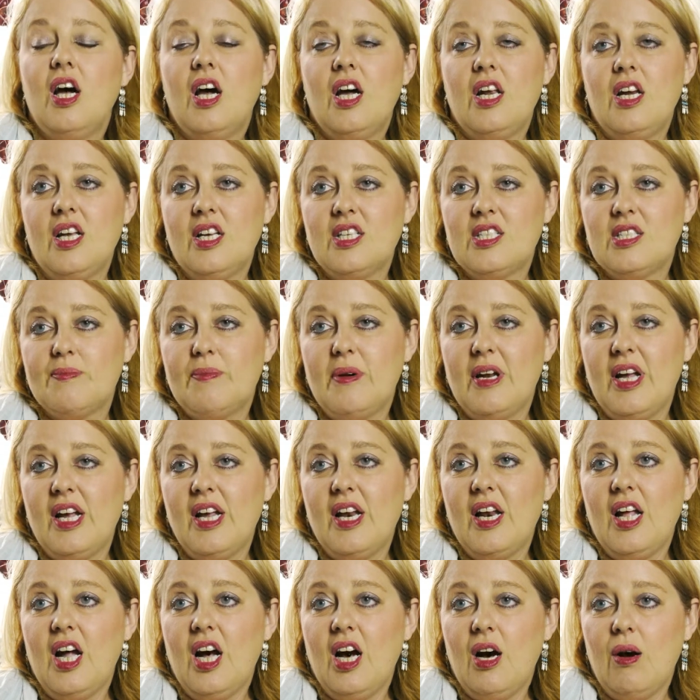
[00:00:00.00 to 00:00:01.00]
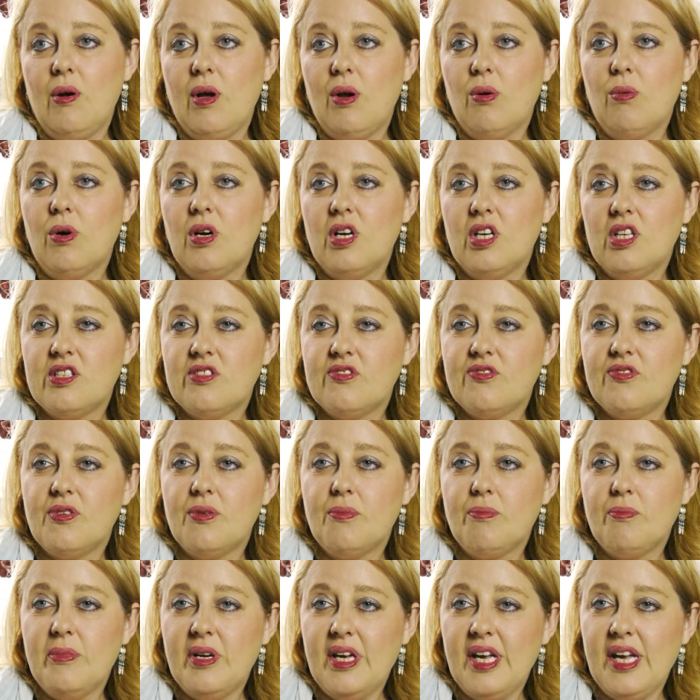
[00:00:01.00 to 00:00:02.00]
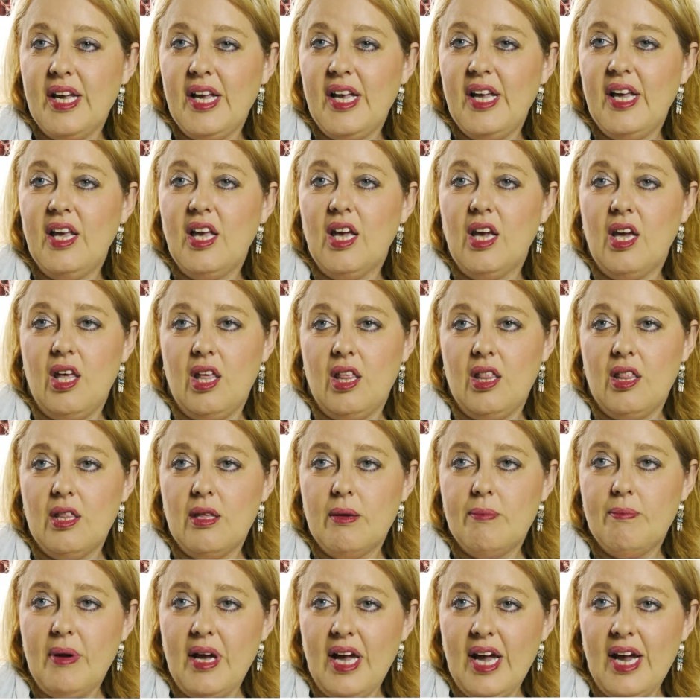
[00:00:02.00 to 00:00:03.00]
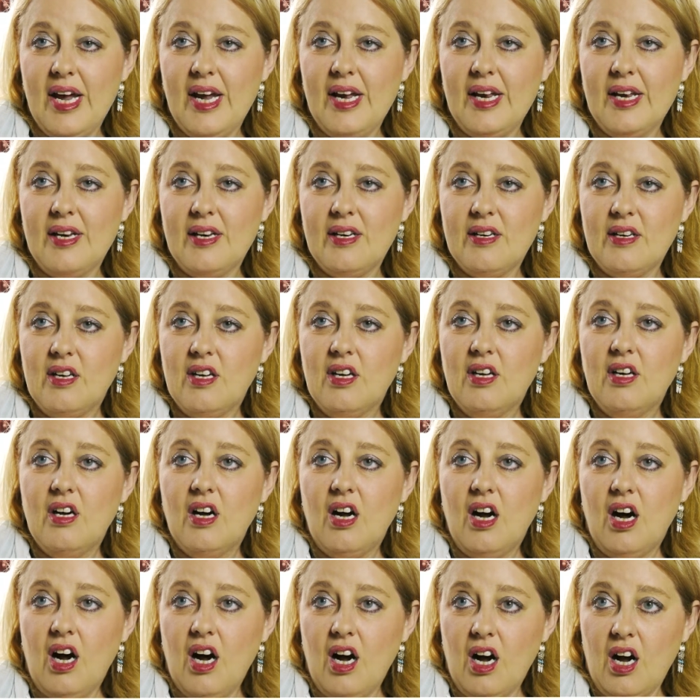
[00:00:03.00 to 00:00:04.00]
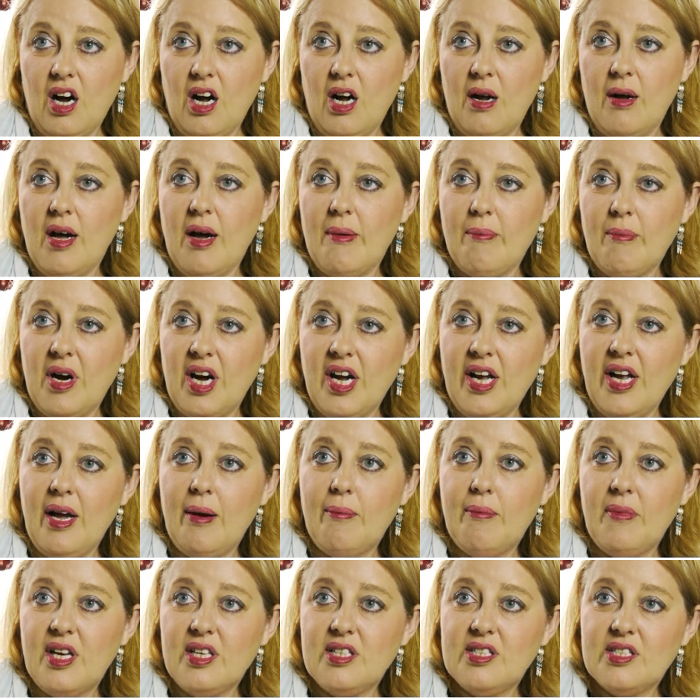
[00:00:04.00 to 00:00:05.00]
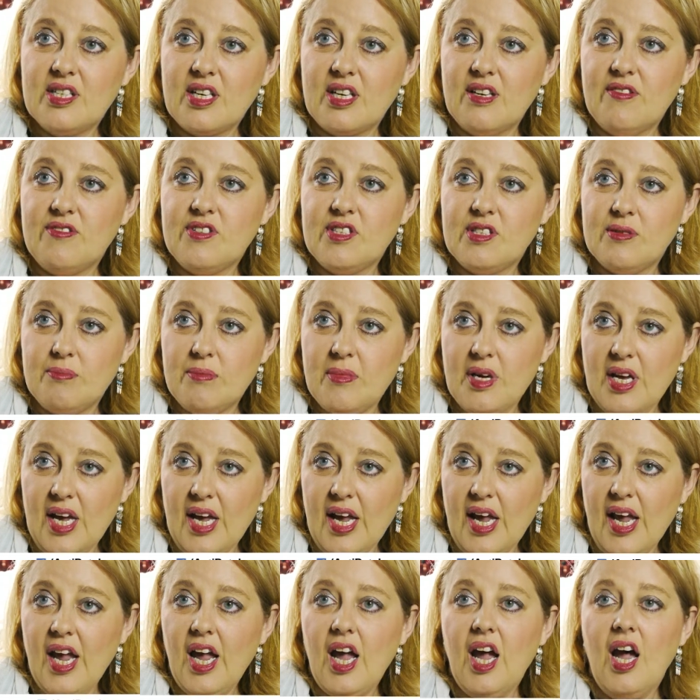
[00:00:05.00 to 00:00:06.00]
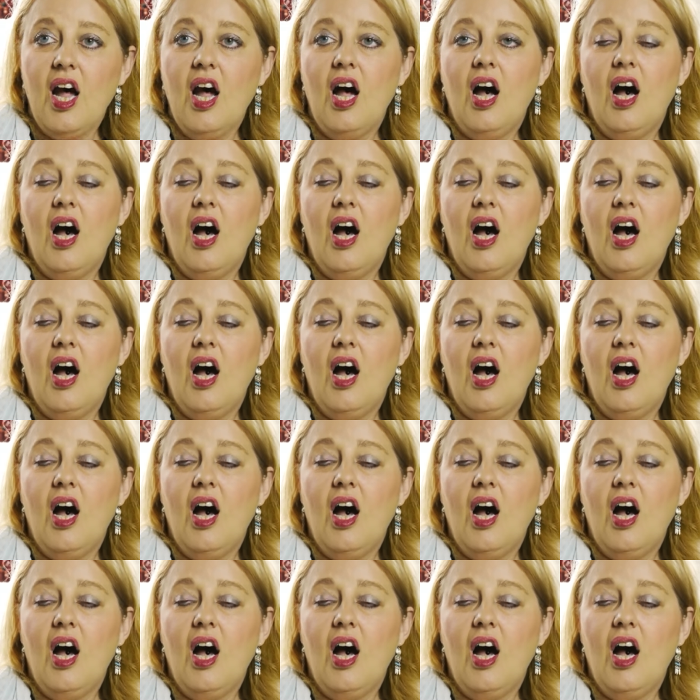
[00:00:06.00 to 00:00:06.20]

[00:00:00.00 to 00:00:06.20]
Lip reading: and explain how it works for me and the pain my MS gives me,